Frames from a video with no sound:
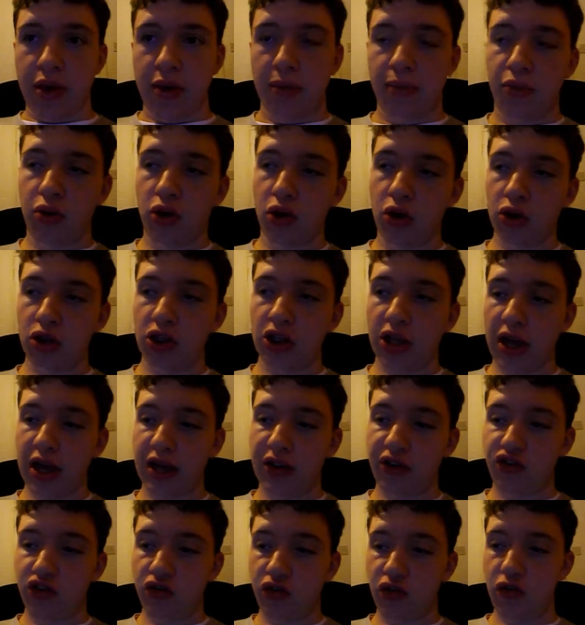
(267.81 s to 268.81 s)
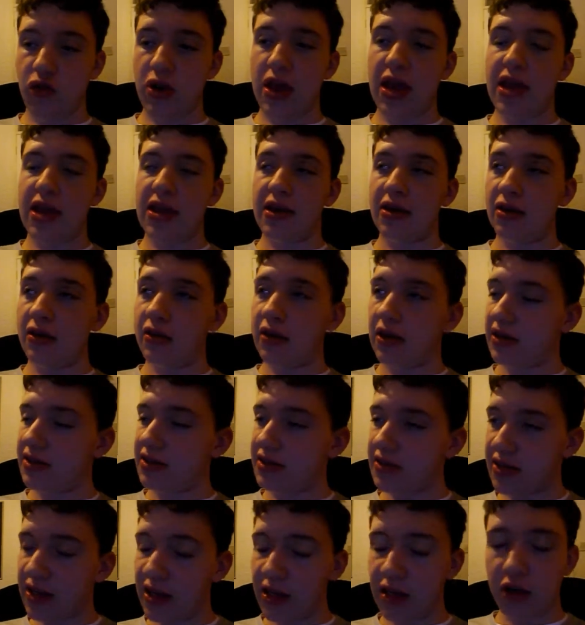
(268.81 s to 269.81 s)
put a tree, a
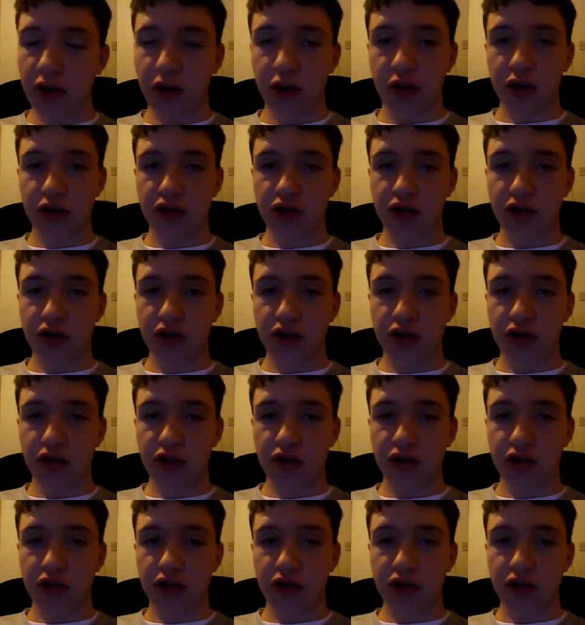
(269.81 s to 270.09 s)
singular